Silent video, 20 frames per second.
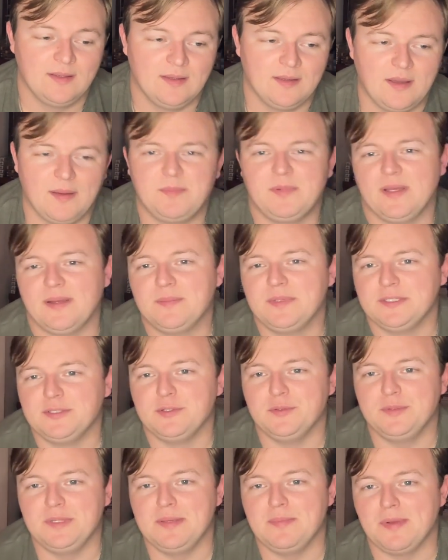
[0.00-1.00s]
I'm, I'm in
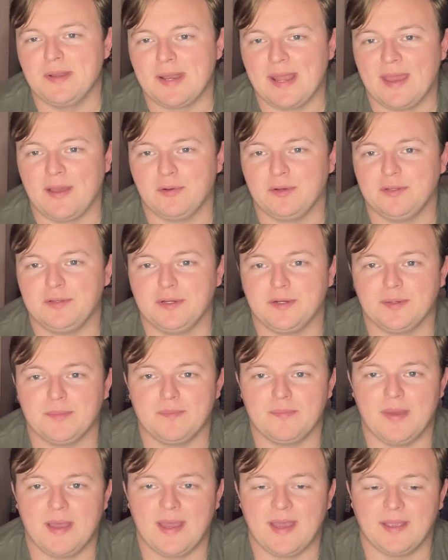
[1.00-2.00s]
too deep now to turn
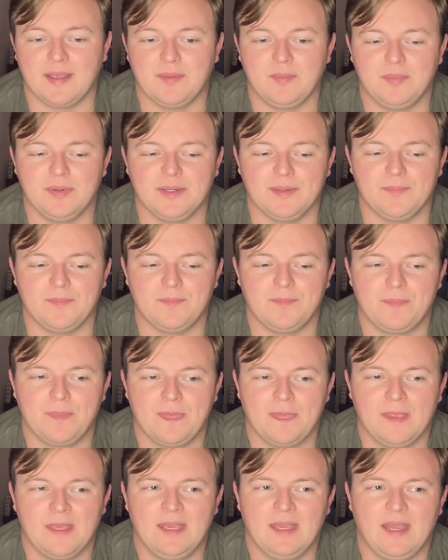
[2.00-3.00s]
back, but
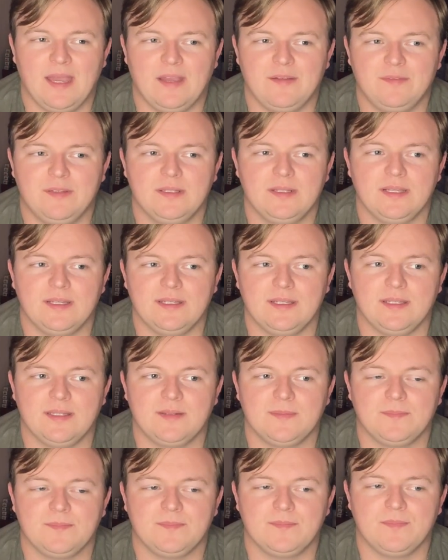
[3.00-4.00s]
I feel like
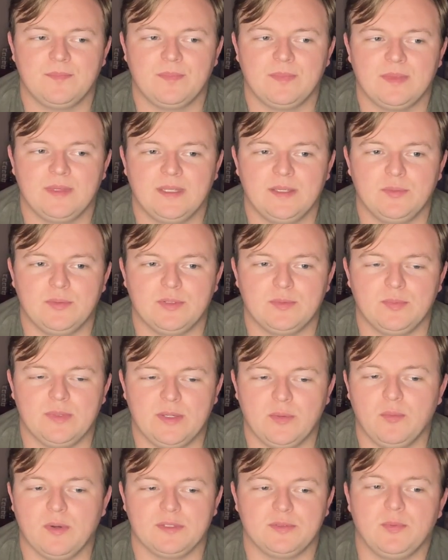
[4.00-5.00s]
it was,
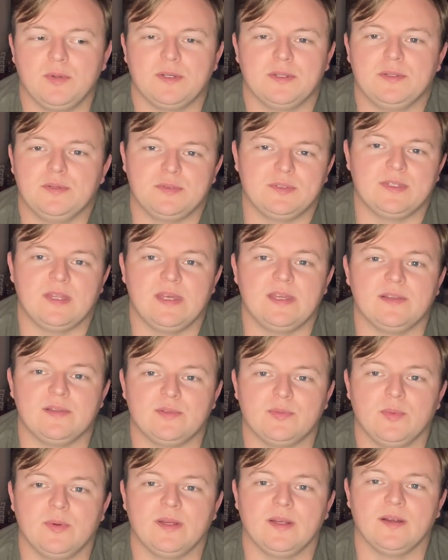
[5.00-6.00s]
it was one of those
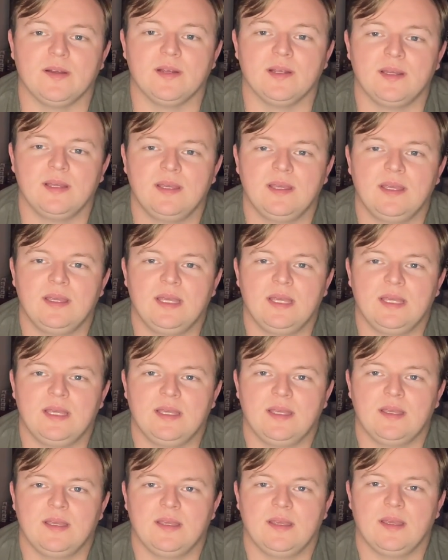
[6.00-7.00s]
things where
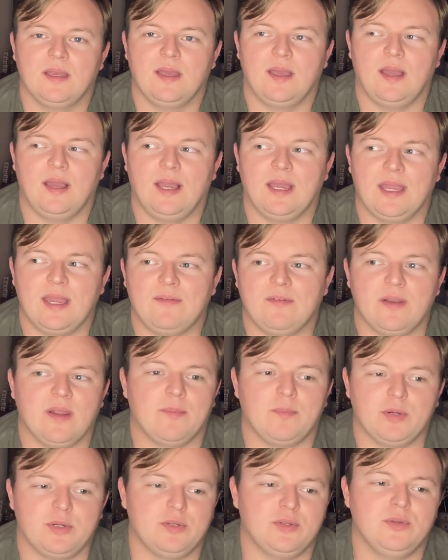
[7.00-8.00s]
I have an
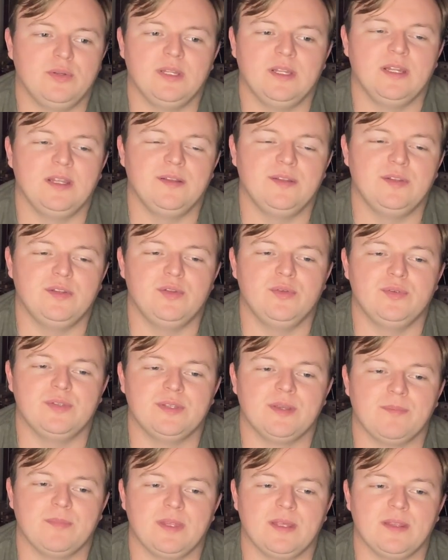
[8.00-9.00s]
opportunity to do
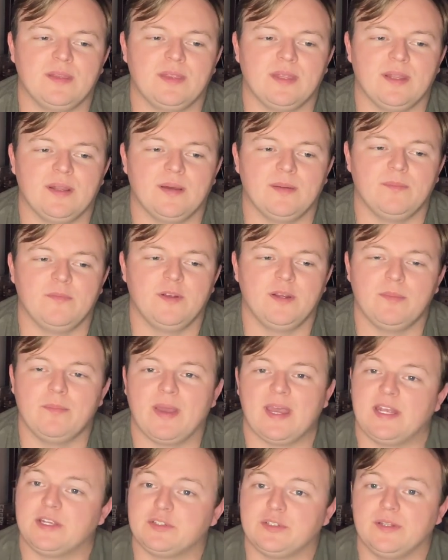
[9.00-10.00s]
something that I'm very
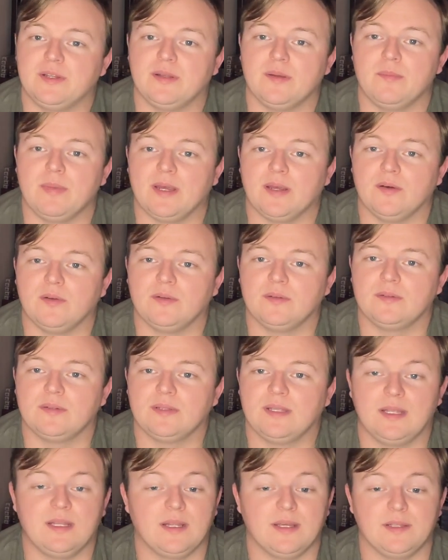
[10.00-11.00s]
passionate about
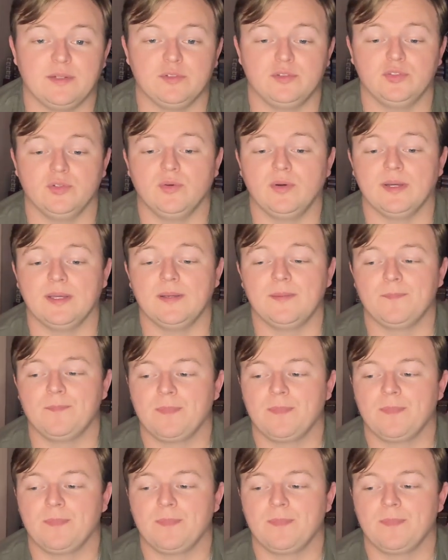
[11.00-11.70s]
and I enjoy.